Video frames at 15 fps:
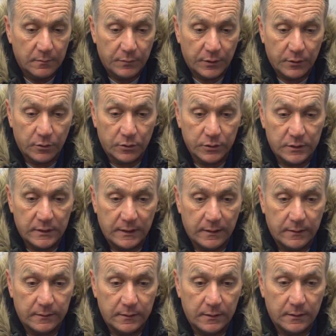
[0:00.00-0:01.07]
because
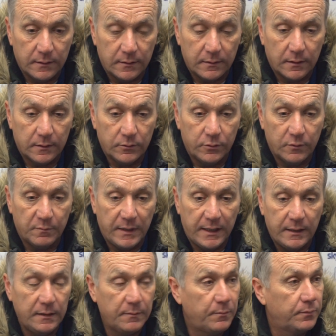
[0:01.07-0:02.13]
to I don't know
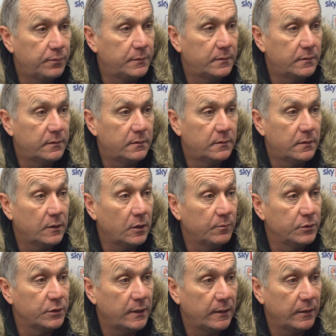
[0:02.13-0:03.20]
many
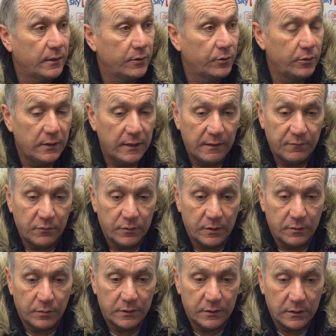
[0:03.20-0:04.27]
clubs at a real level
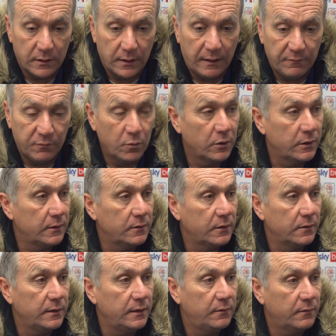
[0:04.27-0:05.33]
that would have one
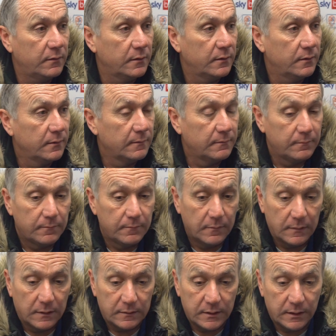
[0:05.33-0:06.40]
underneath
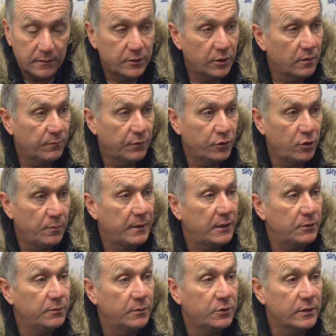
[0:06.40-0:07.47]
to come through, but
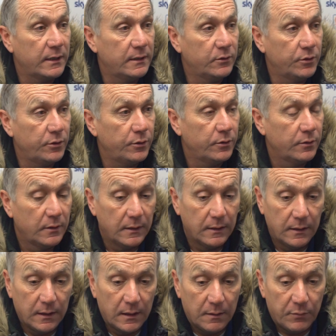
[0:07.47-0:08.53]
that's what we try and do.
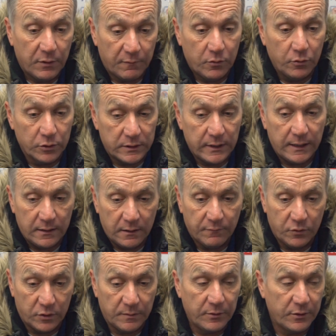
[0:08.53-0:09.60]
But of course, then they've
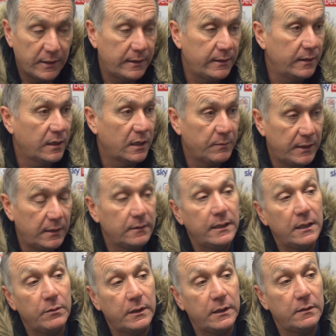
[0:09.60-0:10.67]
got to be ready and come in and
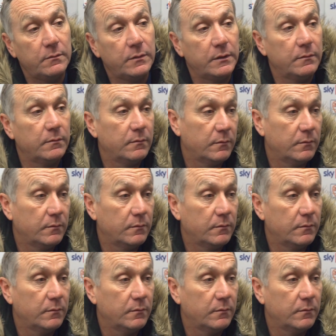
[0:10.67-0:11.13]
do what